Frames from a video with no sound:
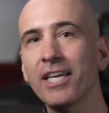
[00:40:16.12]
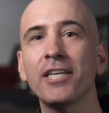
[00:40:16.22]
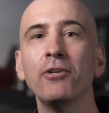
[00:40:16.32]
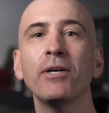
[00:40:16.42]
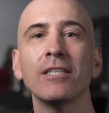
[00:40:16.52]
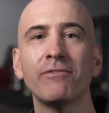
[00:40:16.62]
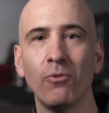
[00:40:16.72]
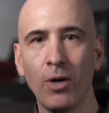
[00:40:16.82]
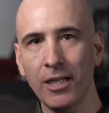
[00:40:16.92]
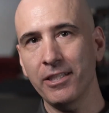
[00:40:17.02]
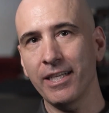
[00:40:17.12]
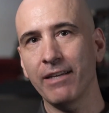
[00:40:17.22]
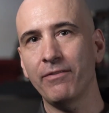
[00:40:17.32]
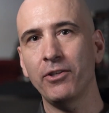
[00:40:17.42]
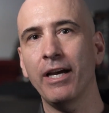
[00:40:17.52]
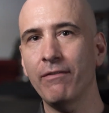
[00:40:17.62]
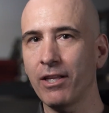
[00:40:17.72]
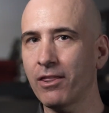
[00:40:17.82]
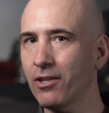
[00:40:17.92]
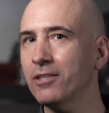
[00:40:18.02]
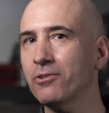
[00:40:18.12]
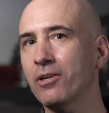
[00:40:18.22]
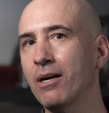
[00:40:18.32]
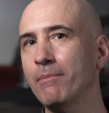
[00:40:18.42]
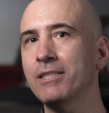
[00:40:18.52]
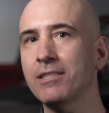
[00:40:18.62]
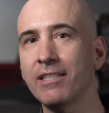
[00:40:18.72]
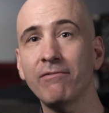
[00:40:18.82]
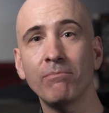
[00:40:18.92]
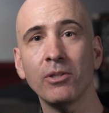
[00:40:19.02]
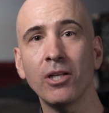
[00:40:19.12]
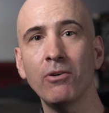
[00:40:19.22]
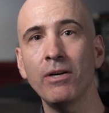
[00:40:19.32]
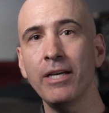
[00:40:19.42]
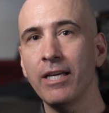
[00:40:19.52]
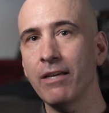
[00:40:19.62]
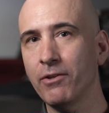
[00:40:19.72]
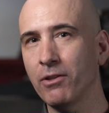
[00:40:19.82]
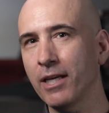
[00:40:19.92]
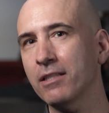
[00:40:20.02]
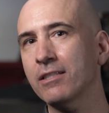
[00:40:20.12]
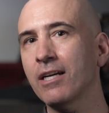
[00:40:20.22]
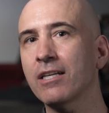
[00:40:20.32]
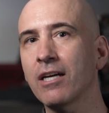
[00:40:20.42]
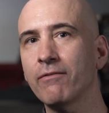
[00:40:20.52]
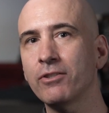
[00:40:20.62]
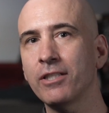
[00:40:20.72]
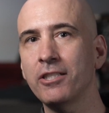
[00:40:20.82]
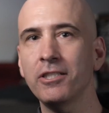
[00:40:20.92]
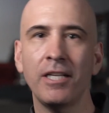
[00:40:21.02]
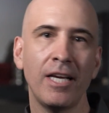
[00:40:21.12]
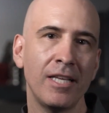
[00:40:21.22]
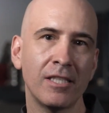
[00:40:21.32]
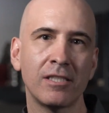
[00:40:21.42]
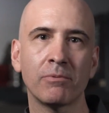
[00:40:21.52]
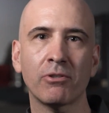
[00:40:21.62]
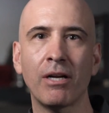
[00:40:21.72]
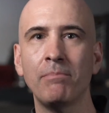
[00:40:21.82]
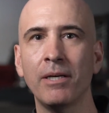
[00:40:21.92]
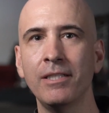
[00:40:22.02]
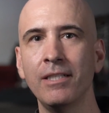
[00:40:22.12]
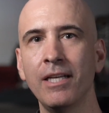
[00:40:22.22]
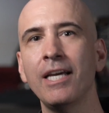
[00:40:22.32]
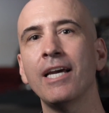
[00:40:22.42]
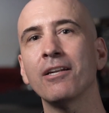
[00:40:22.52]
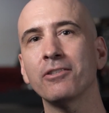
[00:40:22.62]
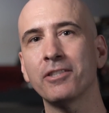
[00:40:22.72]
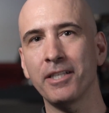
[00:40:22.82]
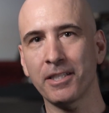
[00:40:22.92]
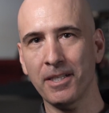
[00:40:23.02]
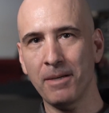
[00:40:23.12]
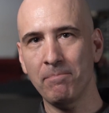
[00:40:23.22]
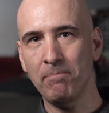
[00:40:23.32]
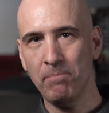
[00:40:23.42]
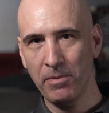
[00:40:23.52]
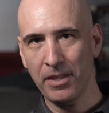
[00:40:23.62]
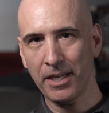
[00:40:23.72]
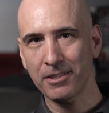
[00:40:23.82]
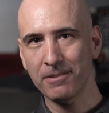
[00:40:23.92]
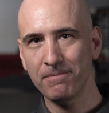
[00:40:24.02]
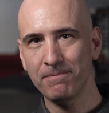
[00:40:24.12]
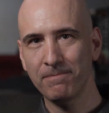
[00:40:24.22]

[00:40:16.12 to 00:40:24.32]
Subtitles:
And thank you guys for watching. If you have any thoughts or comments, leave them below. If you like this kind of conversation, hit the subscribe button, and I'll see you next time. Thanks.